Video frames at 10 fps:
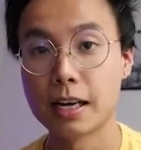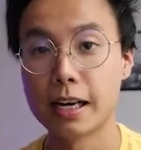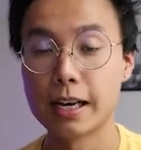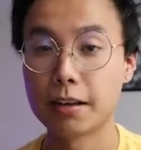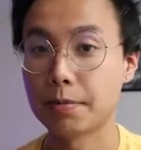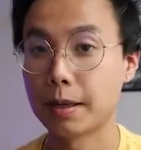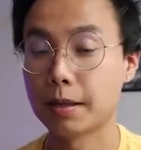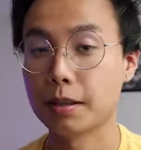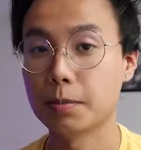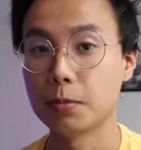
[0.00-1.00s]
I have paired
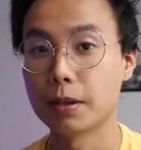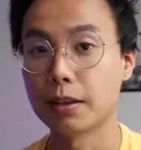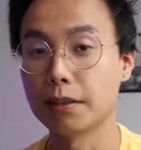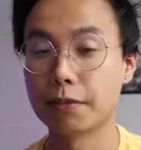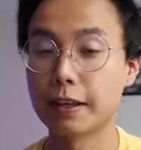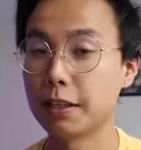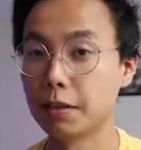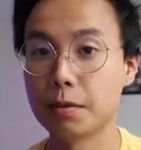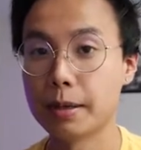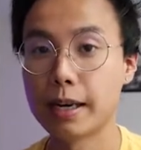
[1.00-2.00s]
it up with a fighter
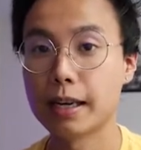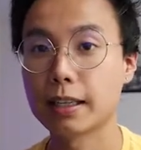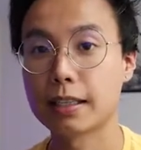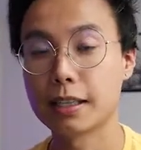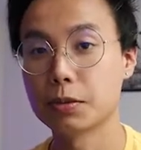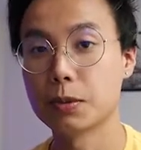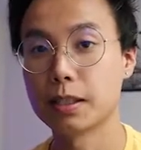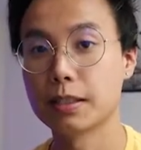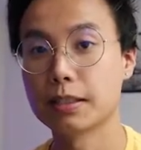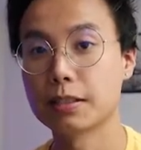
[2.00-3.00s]
in the back as
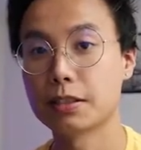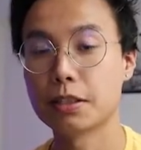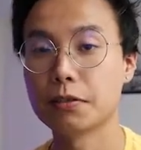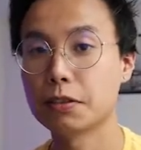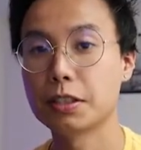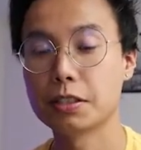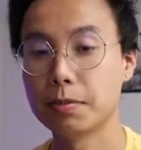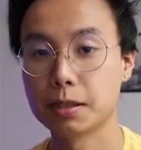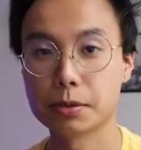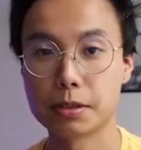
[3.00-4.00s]
well as Shiftry to
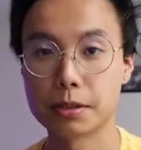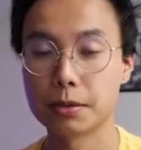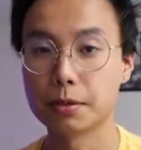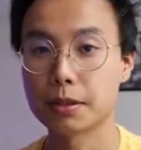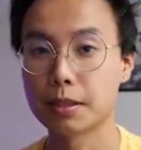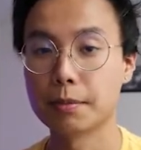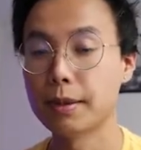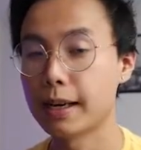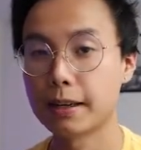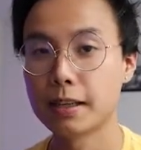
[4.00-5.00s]
be able to
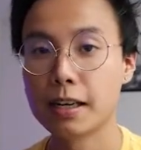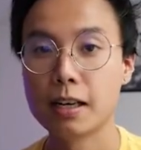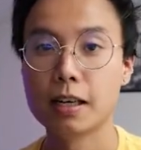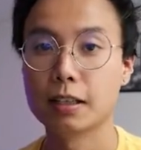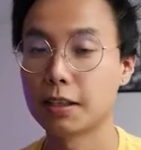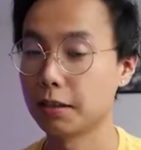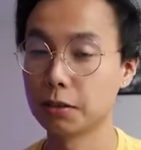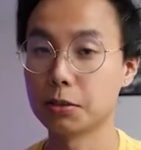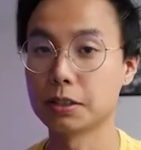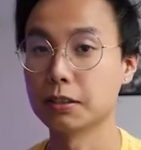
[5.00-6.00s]
combat a lot of
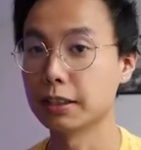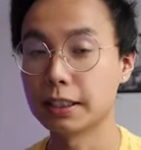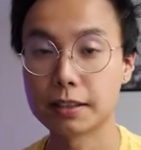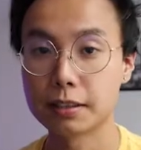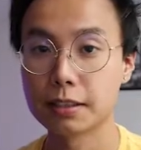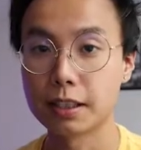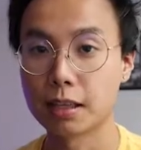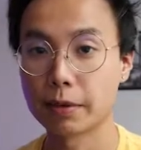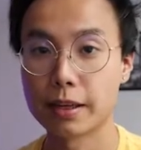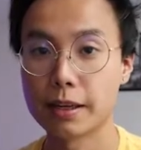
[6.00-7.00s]
losing leads that
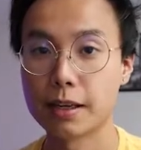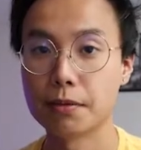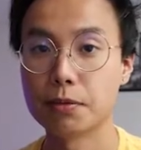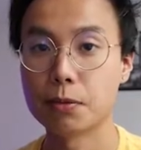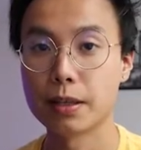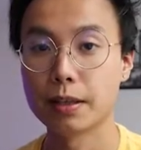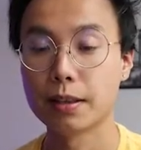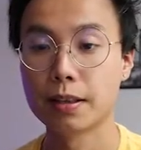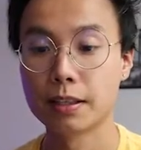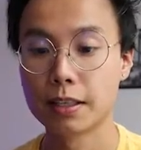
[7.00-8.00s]
I'm going to have with